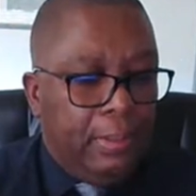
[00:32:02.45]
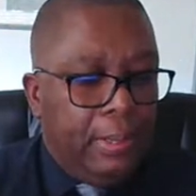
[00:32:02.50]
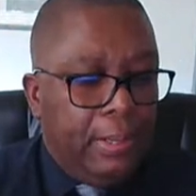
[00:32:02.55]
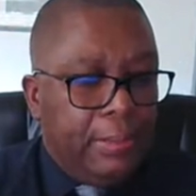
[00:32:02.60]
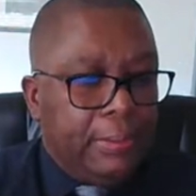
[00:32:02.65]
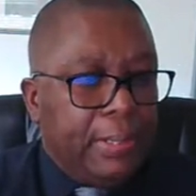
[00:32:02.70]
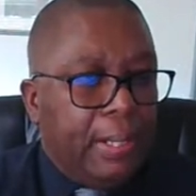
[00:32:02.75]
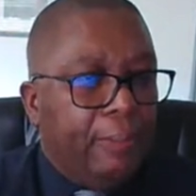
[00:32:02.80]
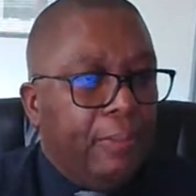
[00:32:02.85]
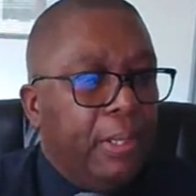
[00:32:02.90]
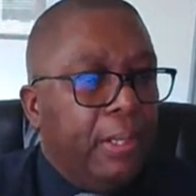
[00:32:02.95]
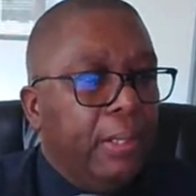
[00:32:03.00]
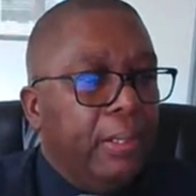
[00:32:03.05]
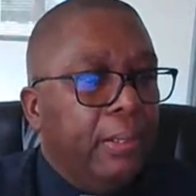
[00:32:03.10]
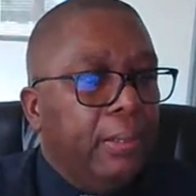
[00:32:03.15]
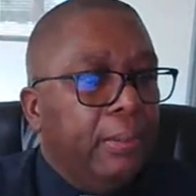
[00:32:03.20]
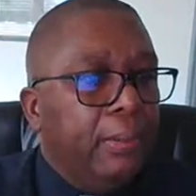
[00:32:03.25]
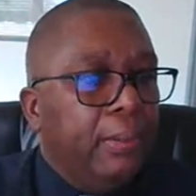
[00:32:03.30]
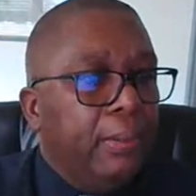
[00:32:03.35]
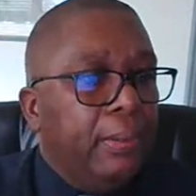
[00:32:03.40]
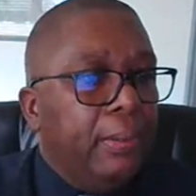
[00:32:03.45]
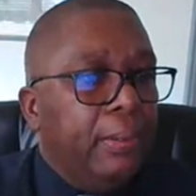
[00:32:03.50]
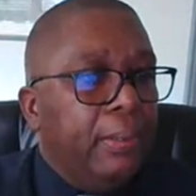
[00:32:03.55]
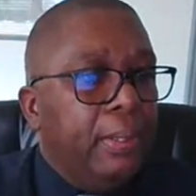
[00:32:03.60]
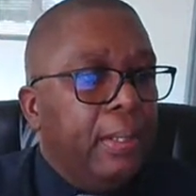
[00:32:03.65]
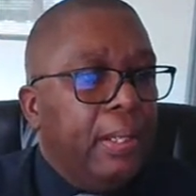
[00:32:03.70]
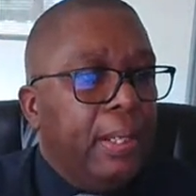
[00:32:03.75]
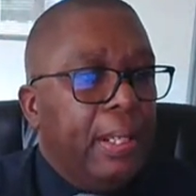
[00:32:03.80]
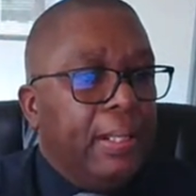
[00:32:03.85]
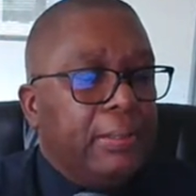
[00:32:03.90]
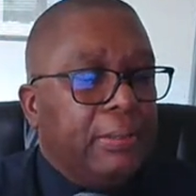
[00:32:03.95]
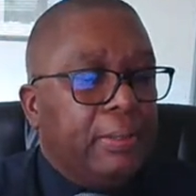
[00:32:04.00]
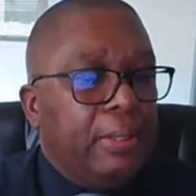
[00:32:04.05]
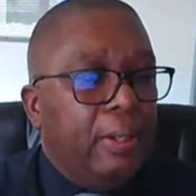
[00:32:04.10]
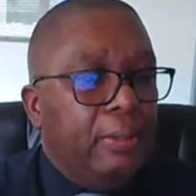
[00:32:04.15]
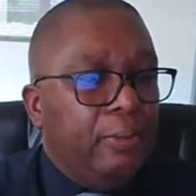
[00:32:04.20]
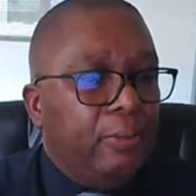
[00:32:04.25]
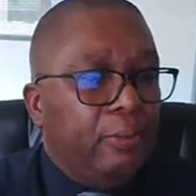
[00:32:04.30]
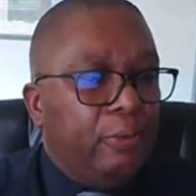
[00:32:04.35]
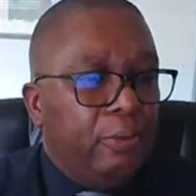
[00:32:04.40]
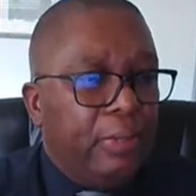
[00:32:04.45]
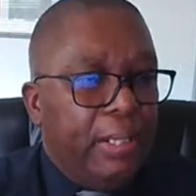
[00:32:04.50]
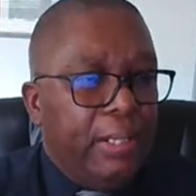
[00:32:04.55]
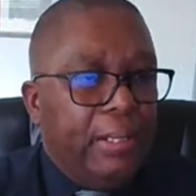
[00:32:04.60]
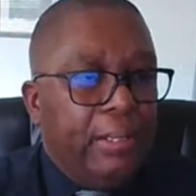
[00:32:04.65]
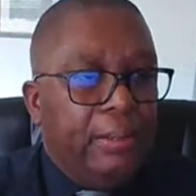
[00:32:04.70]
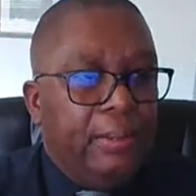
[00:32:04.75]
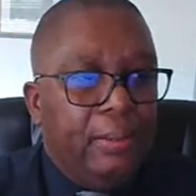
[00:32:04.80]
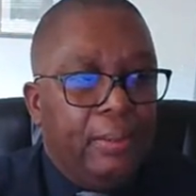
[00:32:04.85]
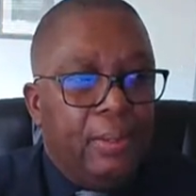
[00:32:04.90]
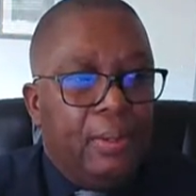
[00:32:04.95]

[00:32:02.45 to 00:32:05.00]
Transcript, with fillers: is our external rig.